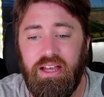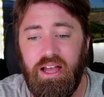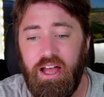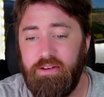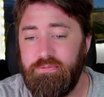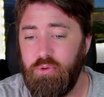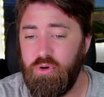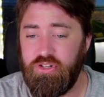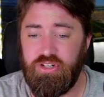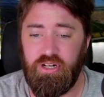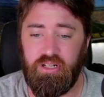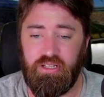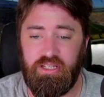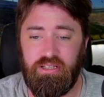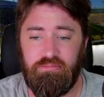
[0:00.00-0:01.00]

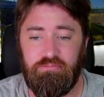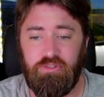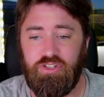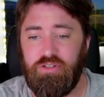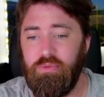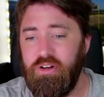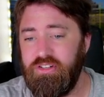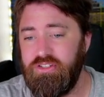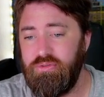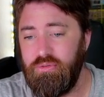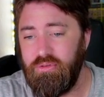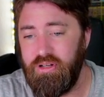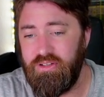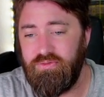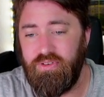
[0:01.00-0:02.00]
Unfortunately, Shamar
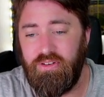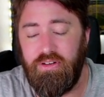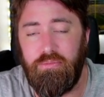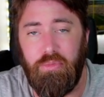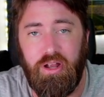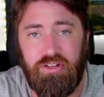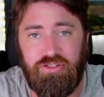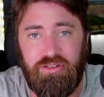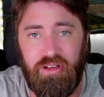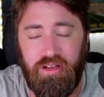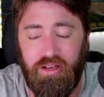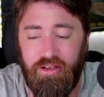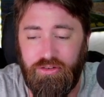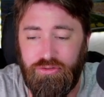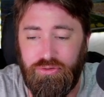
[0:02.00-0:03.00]
Stewart is very much
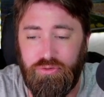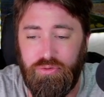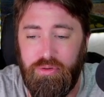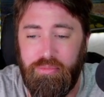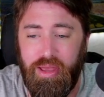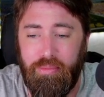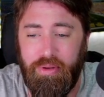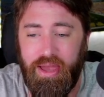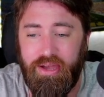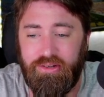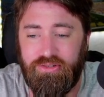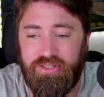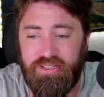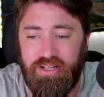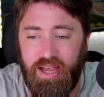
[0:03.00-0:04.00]
the Green Bay
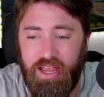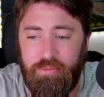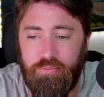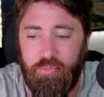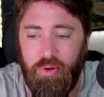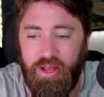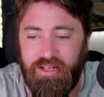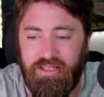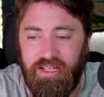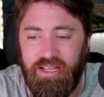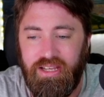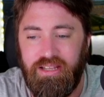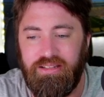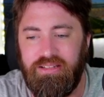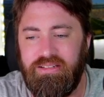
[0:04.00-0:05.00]
Packers type, but
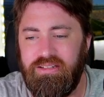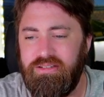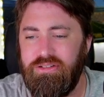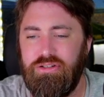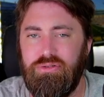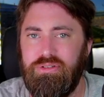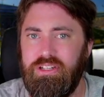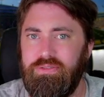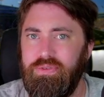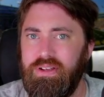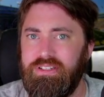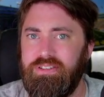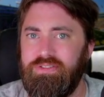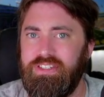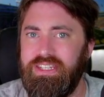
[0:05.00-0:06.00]
this is a new
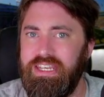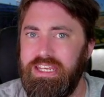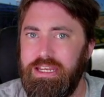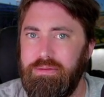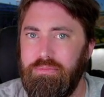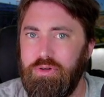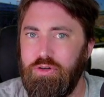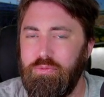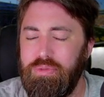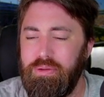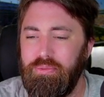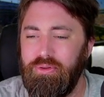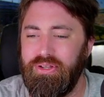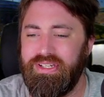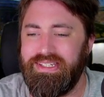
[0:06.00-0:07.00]
defensive scheme, new
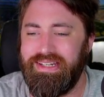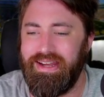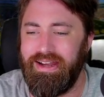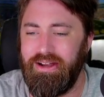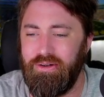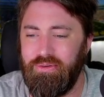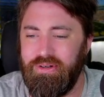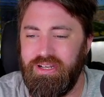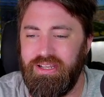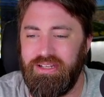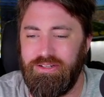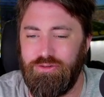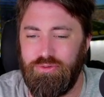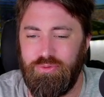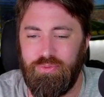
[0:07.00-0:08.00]
people in town,
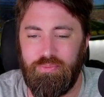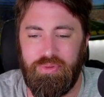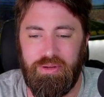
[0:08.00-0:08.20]
new